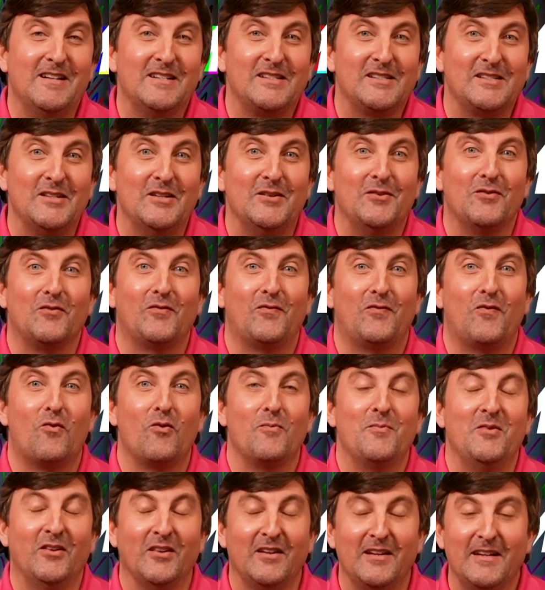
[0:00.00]
single
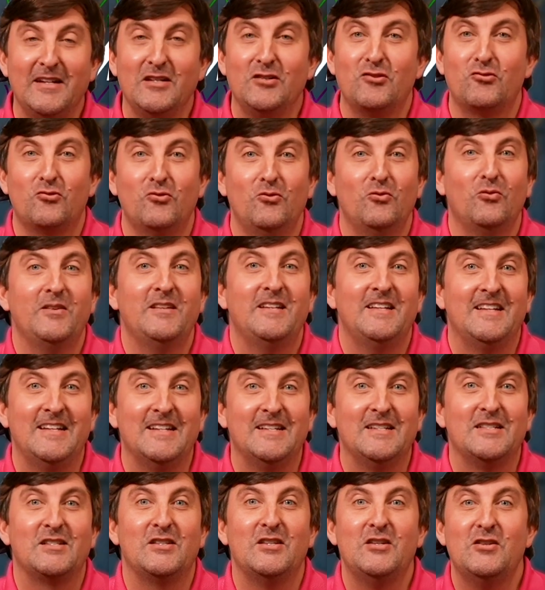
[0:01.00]
formula. It truly
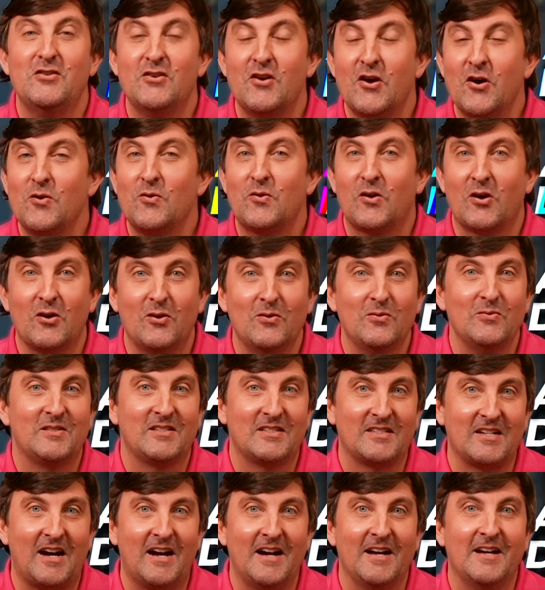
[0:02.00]
is the no code
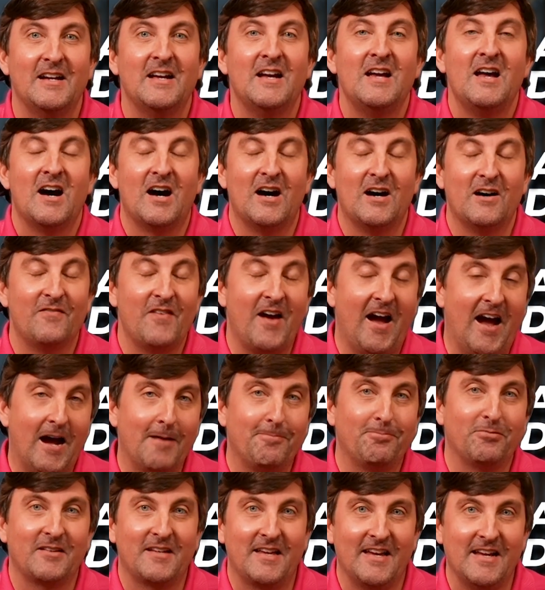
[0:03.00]
side of
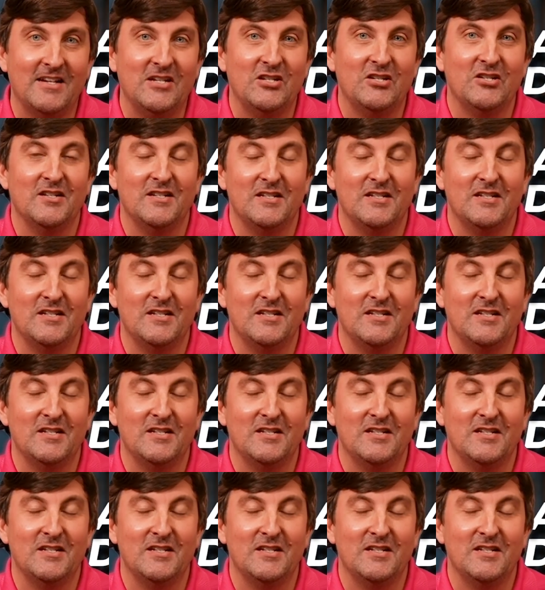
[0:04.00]
application